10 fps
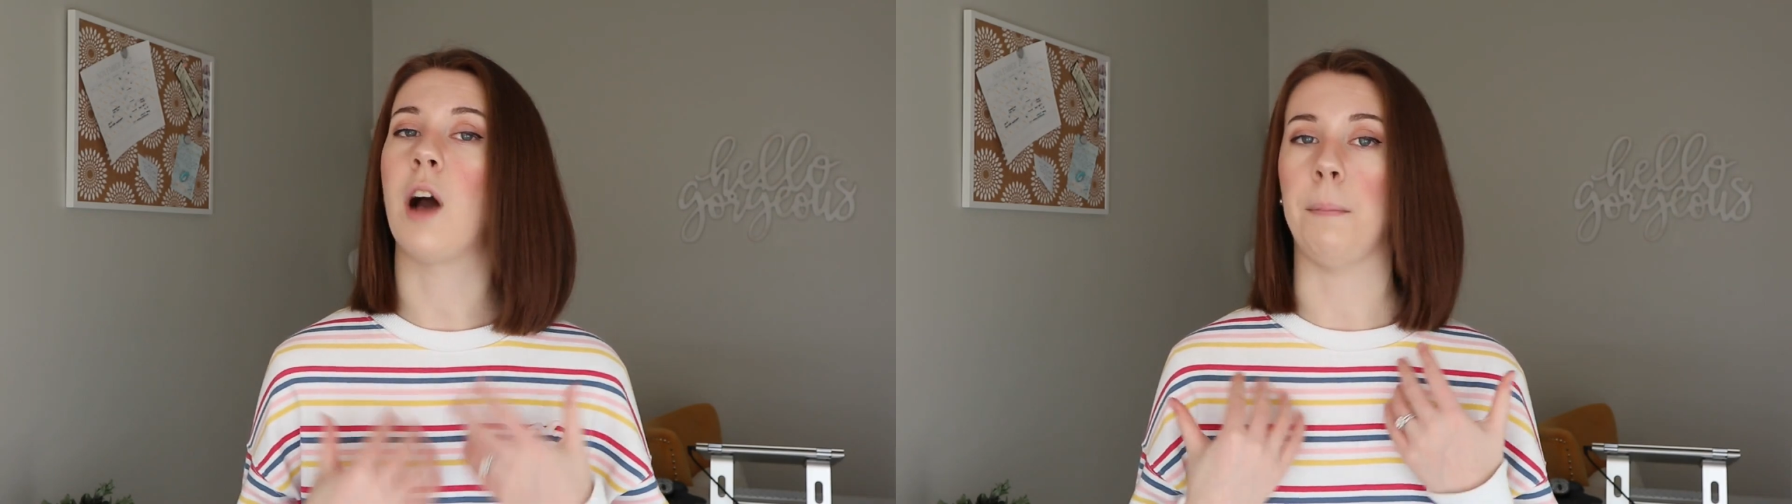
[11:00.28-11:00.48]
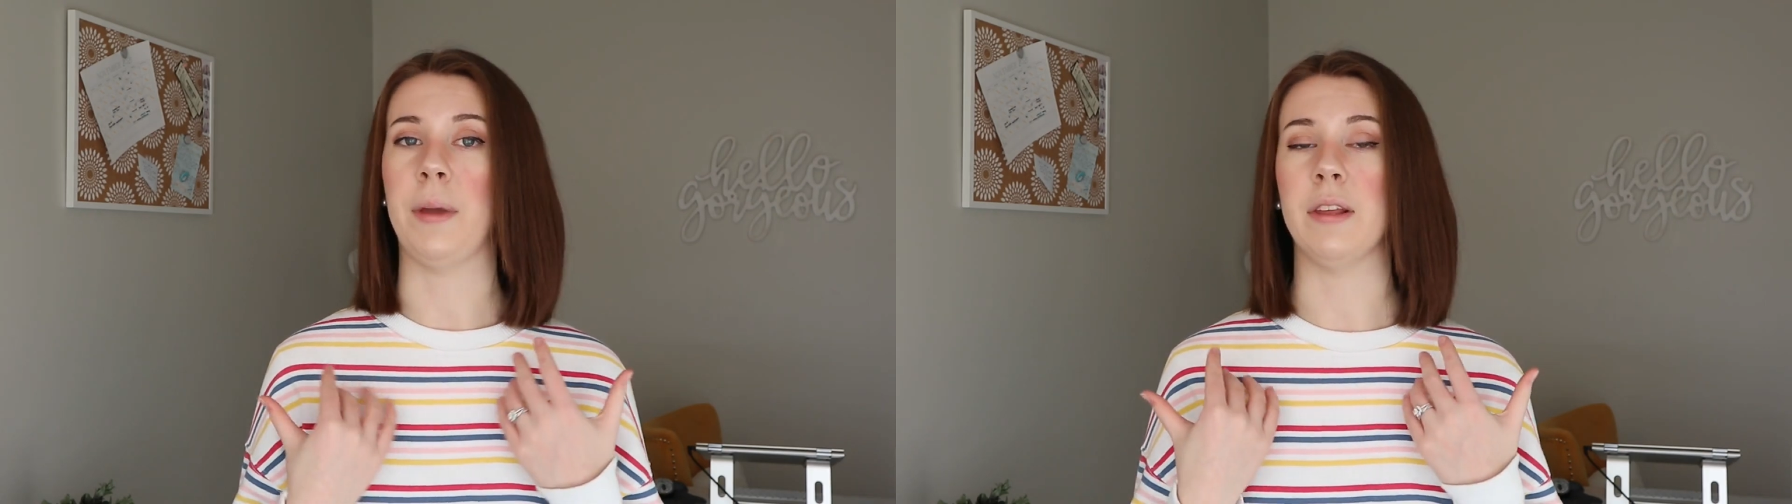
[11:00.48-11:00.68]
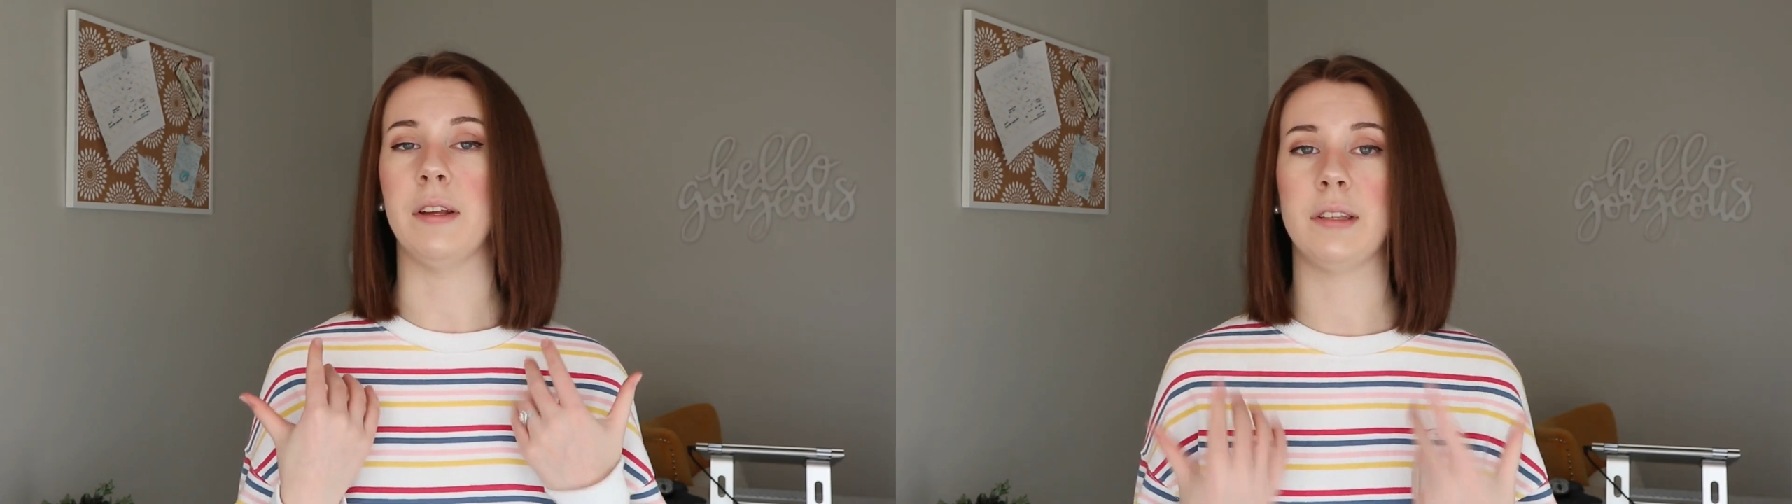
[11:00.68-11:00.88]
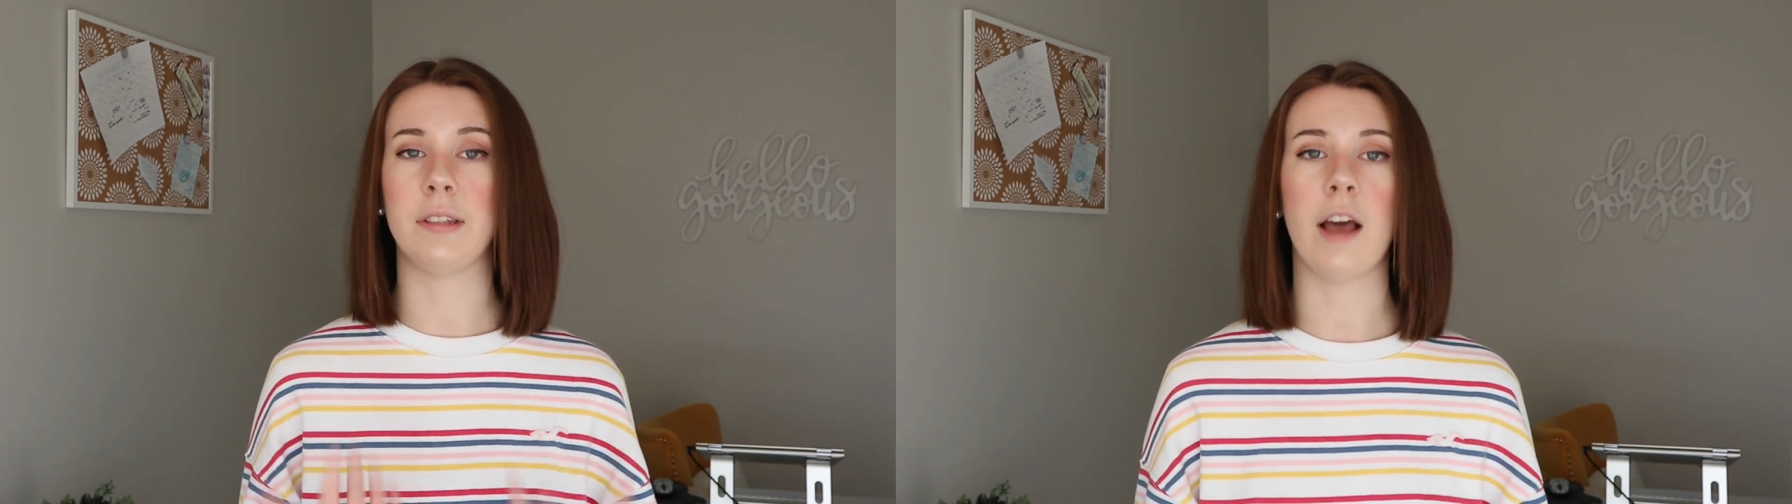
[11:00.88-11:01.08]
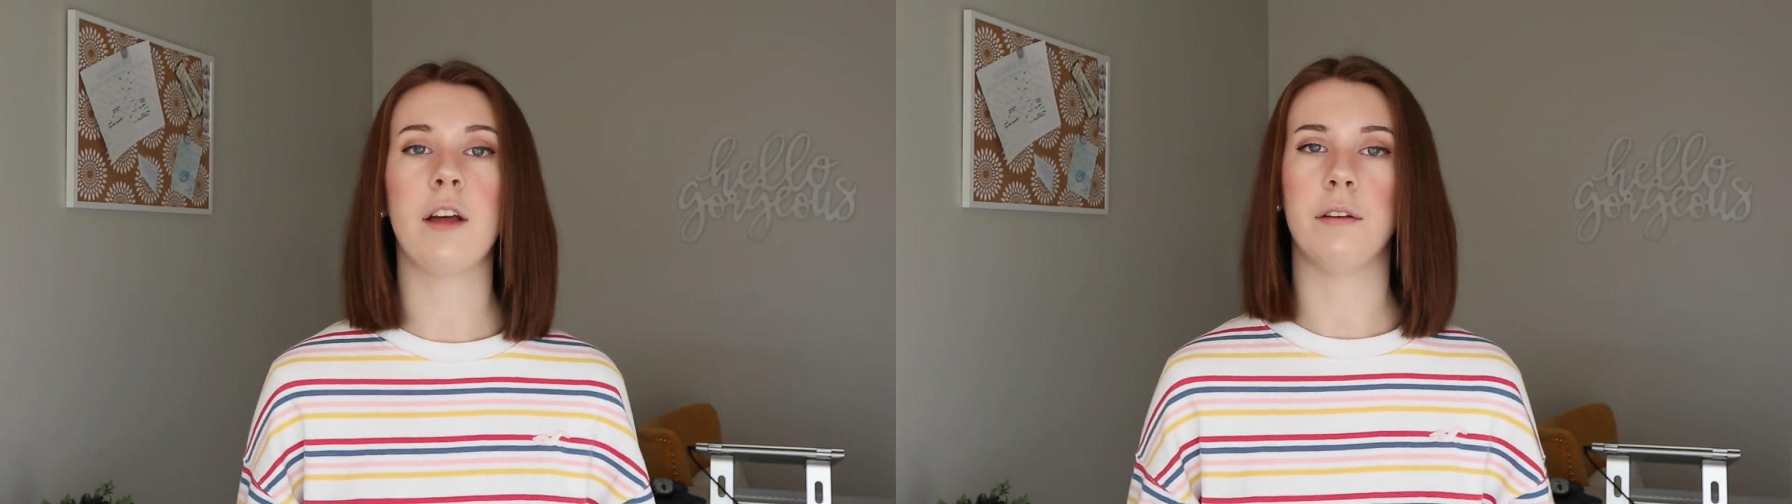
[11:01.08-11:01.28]
to copy the
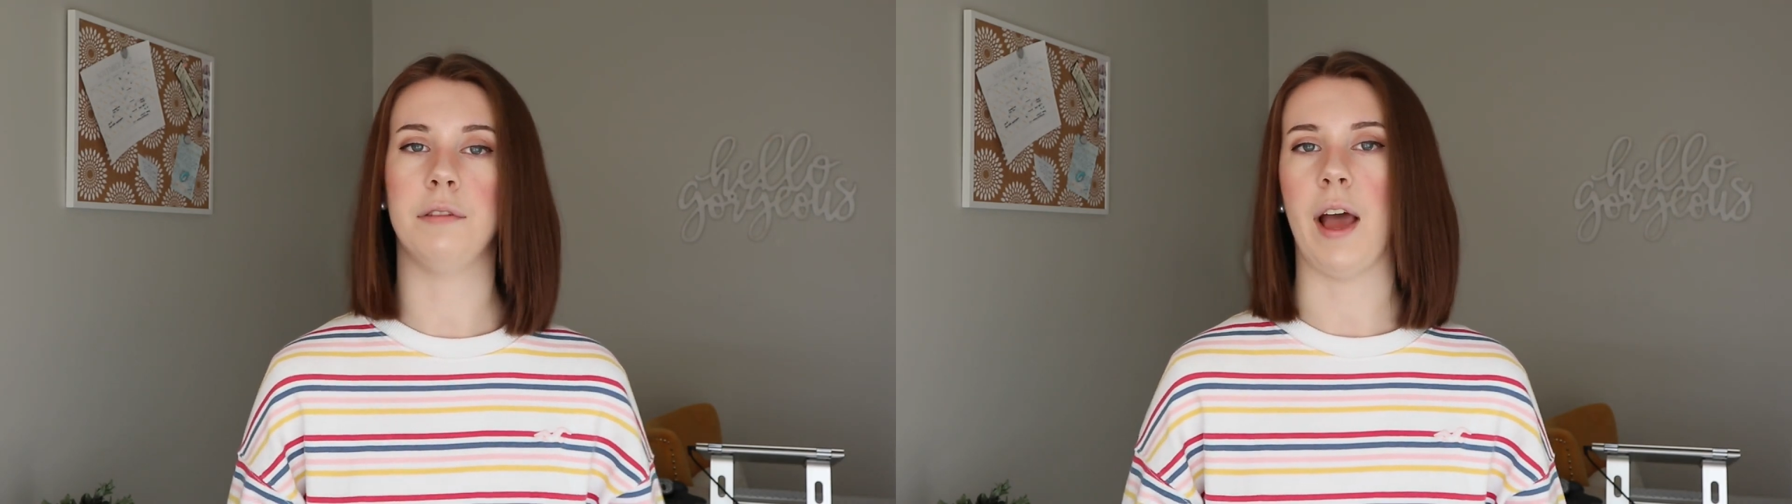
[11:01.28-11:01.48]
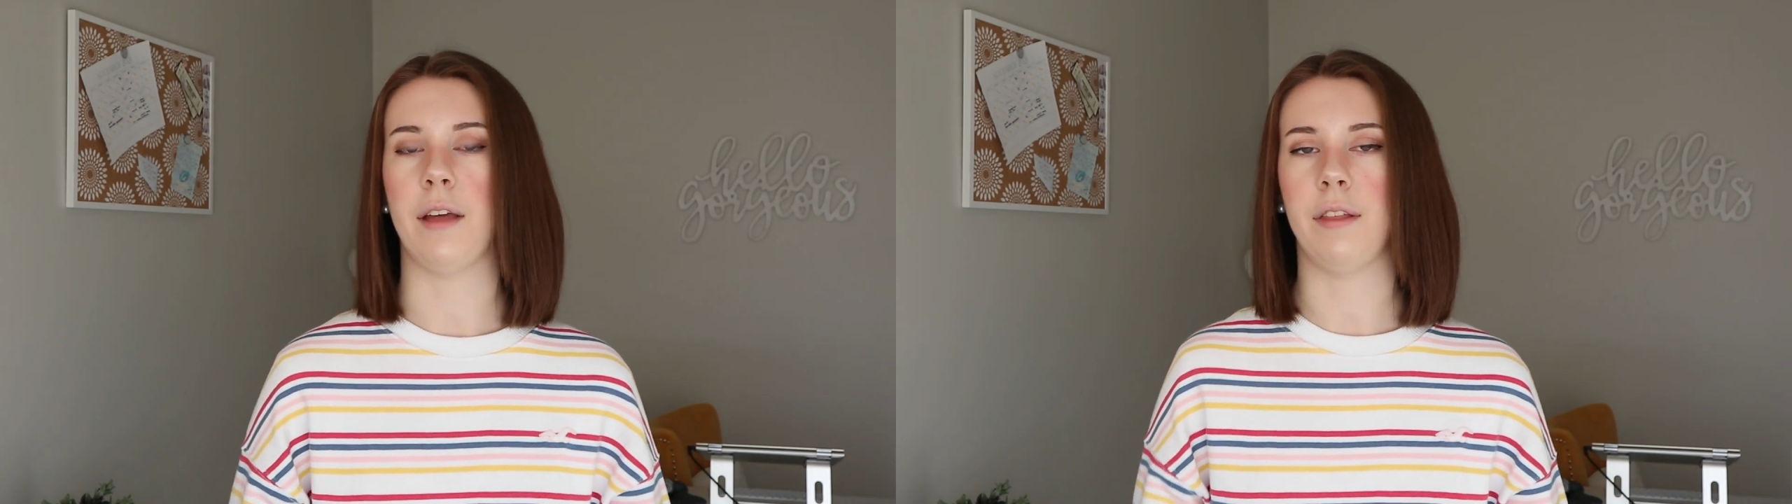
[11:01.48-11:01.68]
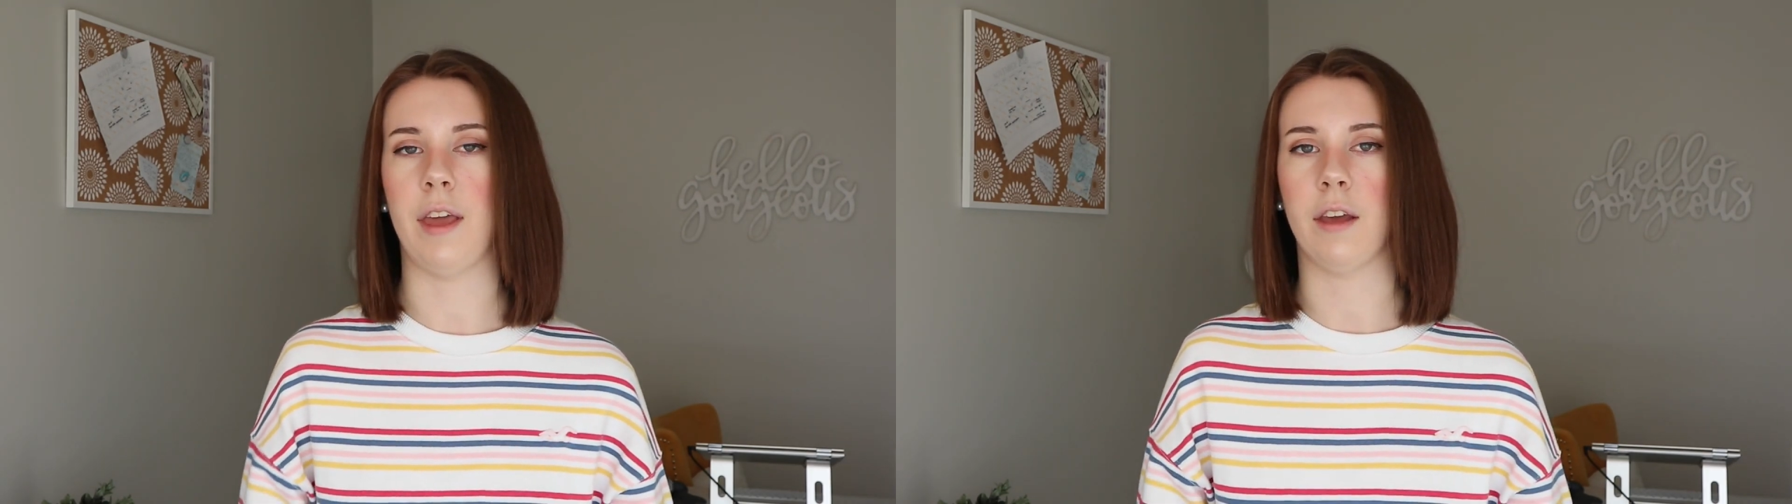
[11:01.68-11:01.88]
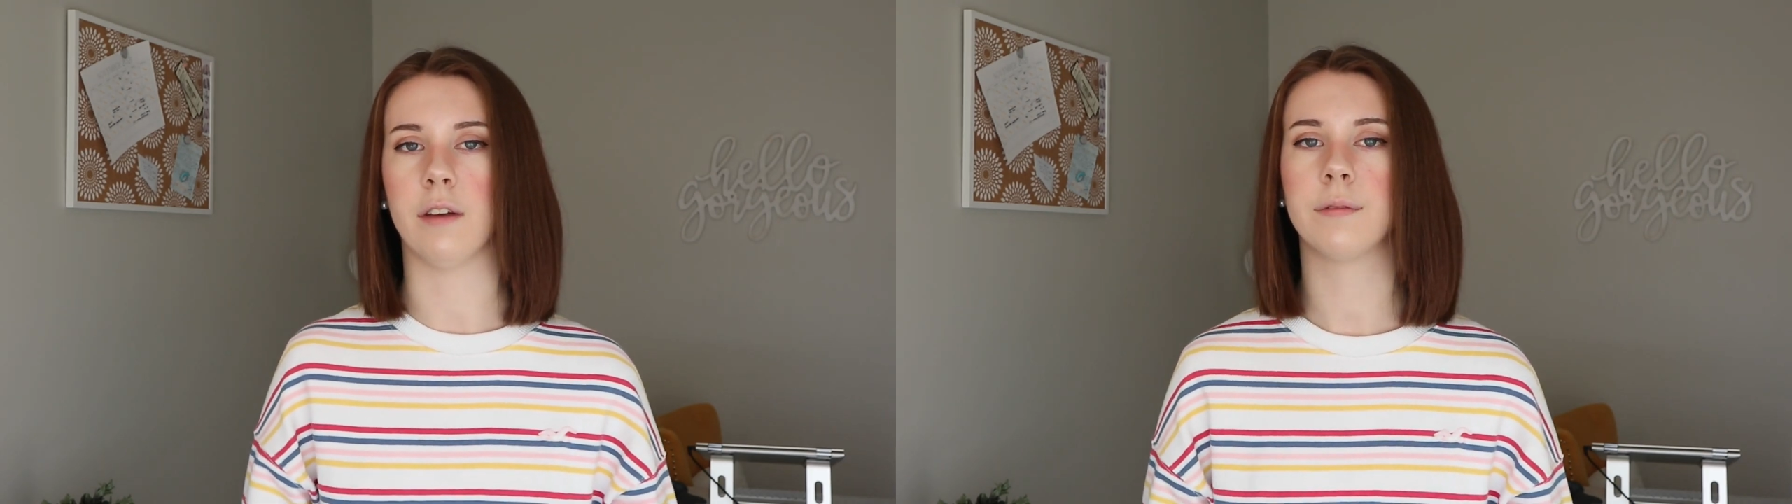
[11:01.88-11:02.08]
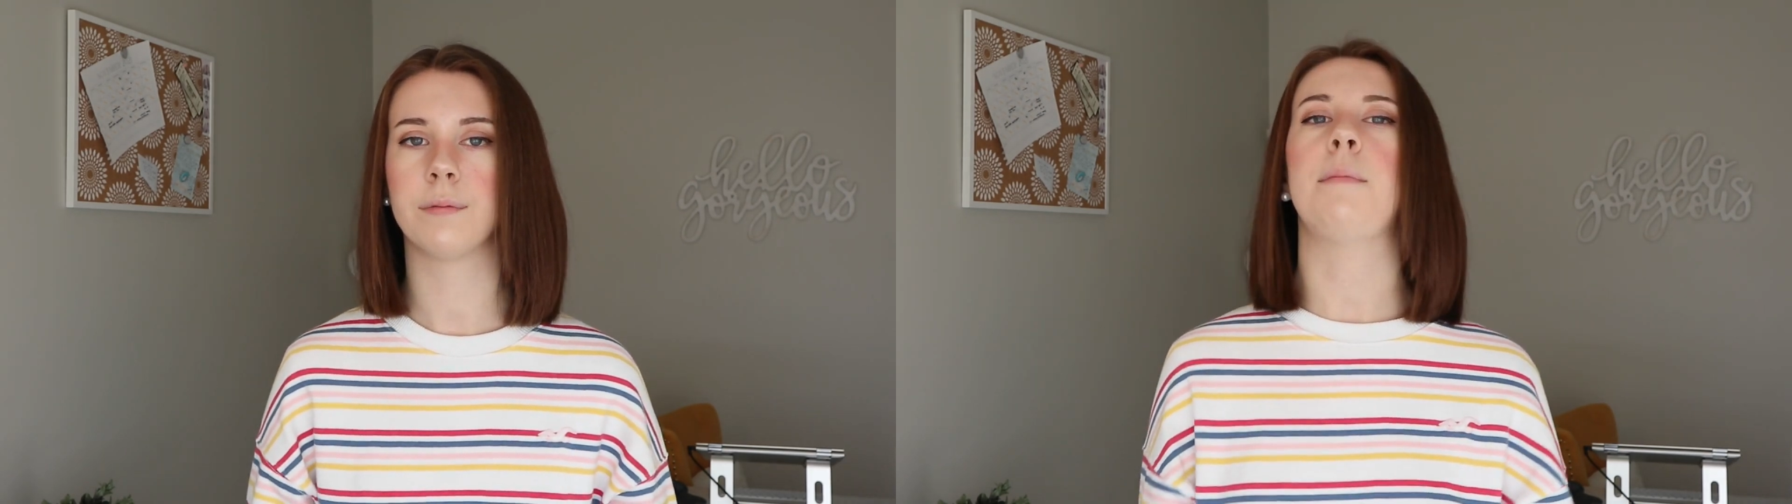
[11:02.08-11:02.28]
style of that thing.